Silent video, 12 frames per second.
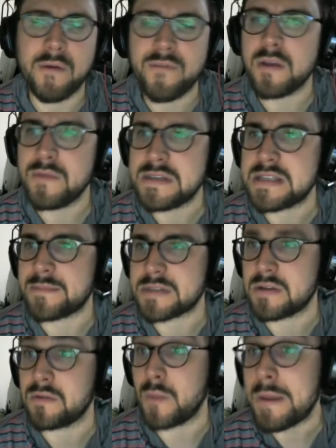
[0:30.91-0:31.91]
very recent
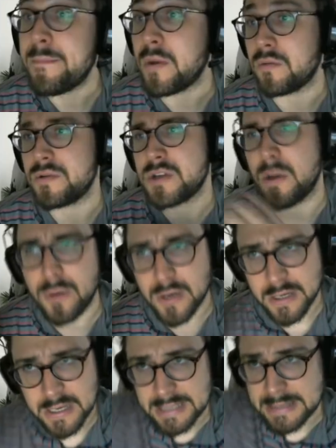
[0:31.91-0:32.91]
episode of the White Book, which I'll
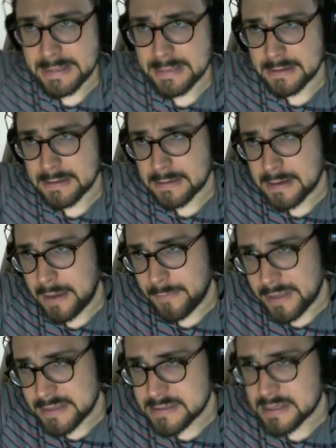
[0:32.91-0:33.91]
put in the
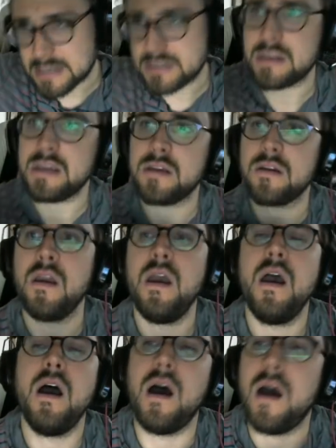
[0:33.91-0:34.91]
comment section here
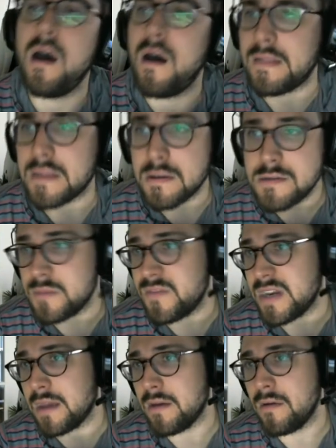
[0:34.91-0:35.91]
on the YouTube
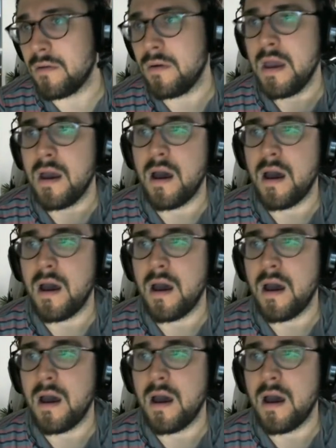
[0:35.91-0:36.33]
video,